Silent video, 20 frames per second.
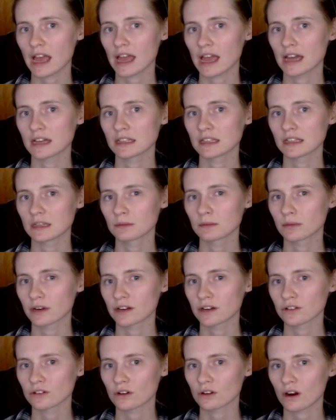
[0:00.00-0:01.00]
and the
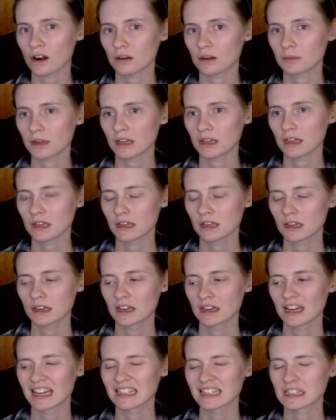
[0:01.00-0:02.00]
Liberation Army.
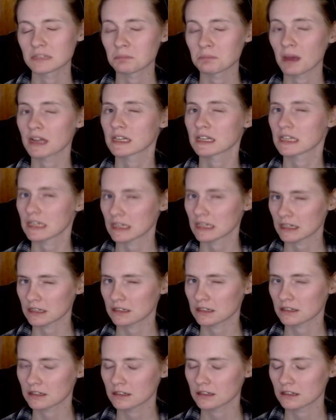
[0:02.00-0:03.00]
I suspect he
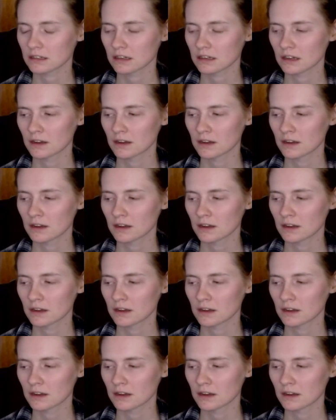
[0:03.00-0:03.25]
is.